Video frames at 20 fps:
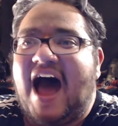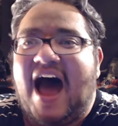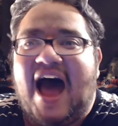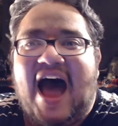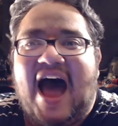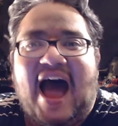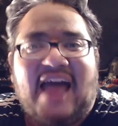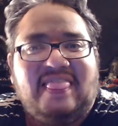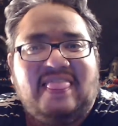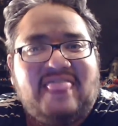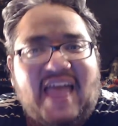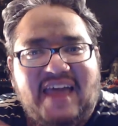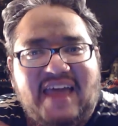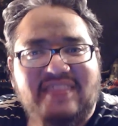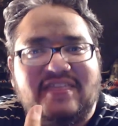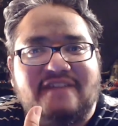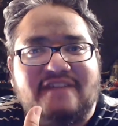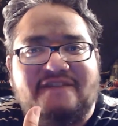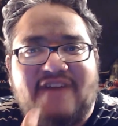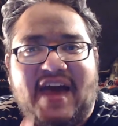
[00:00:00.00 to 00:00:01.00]
I like
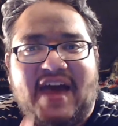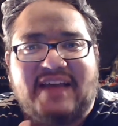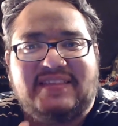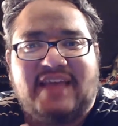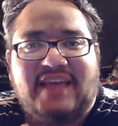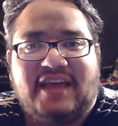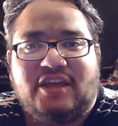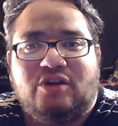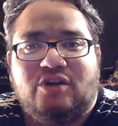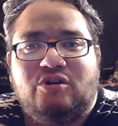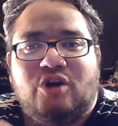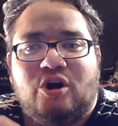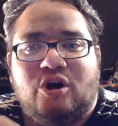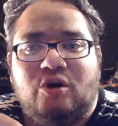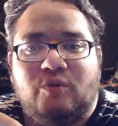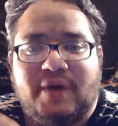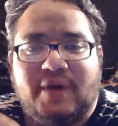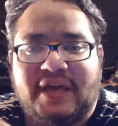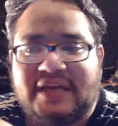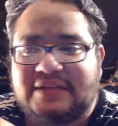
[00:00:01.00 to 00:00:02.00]
the fact that, you
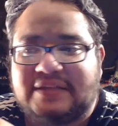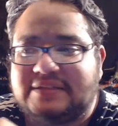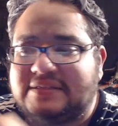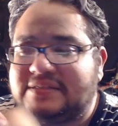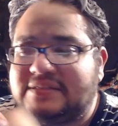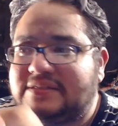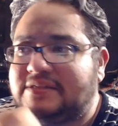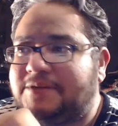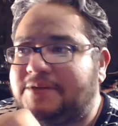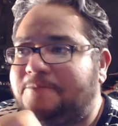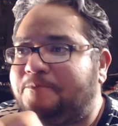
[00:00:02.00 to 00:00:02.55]
know, it's